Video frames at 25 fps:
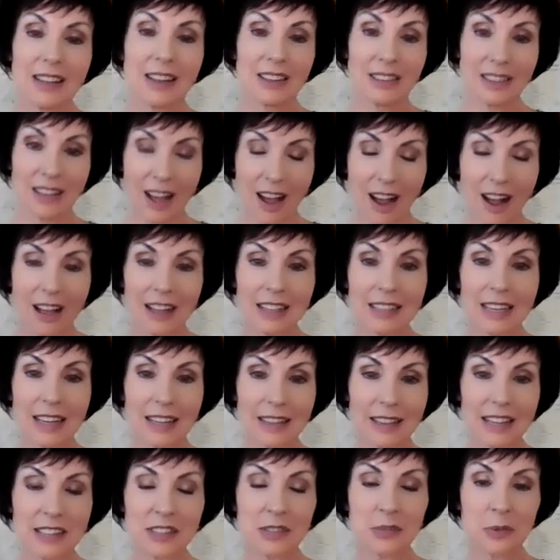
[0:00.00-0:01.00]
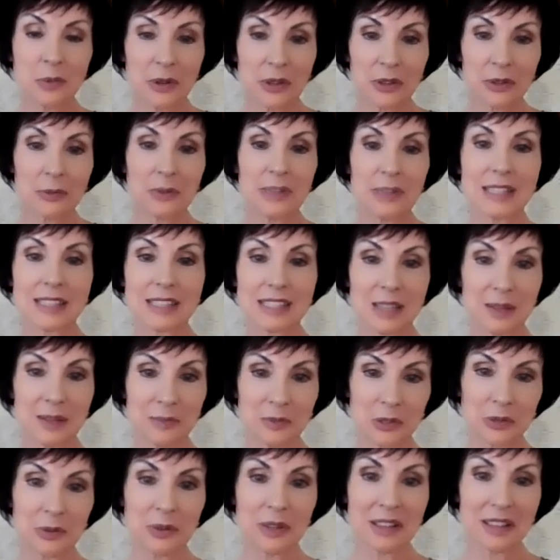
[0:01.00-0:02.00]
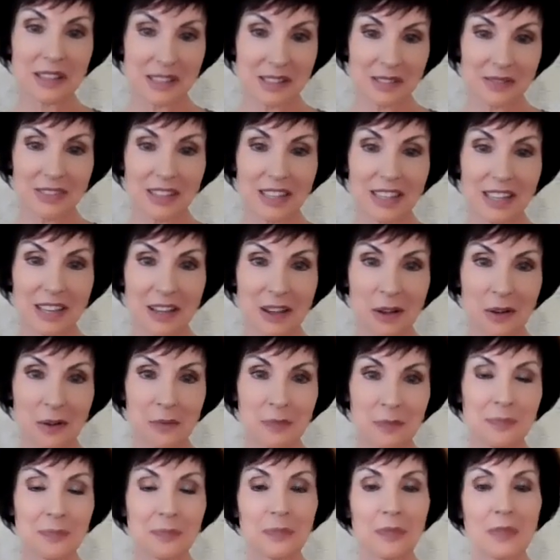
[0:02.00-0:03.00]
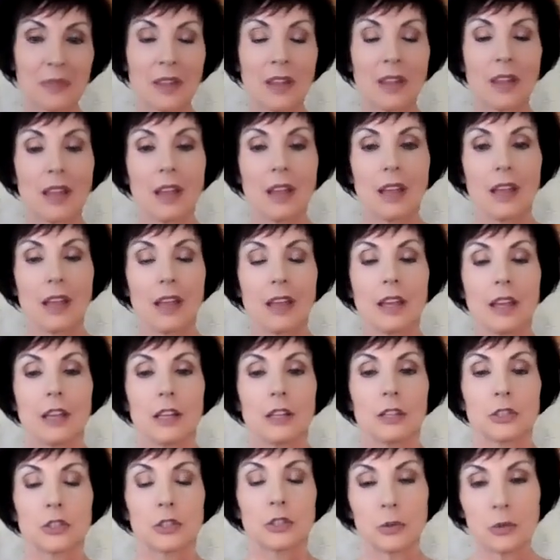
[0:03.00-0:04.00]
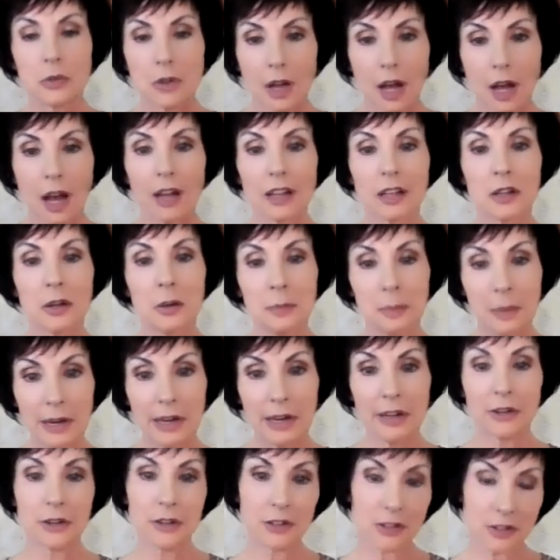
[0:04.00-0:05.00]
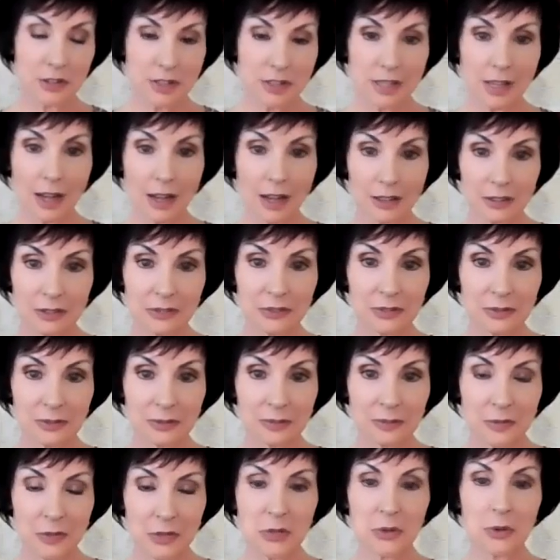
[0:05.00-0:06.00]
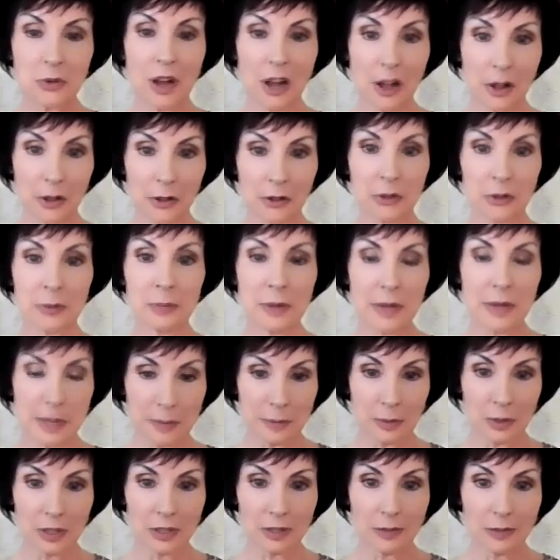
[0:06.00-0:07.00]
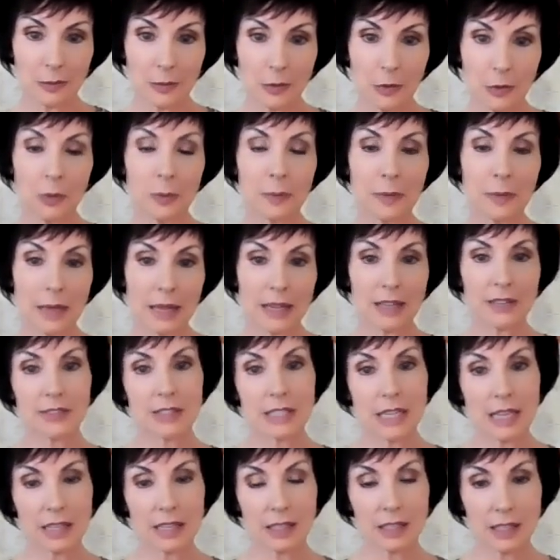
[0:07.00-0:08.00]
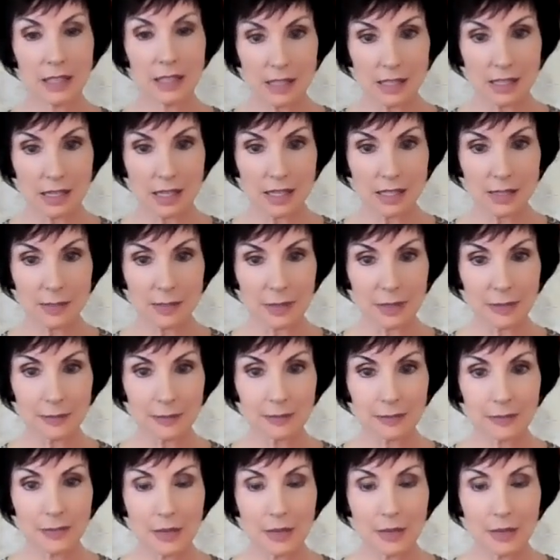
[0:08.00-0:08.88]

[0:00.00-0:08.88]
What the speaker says: a lot, and that's one of the reasons I'm doing this video. Do not compare yourself to other people who may have taken the assessment.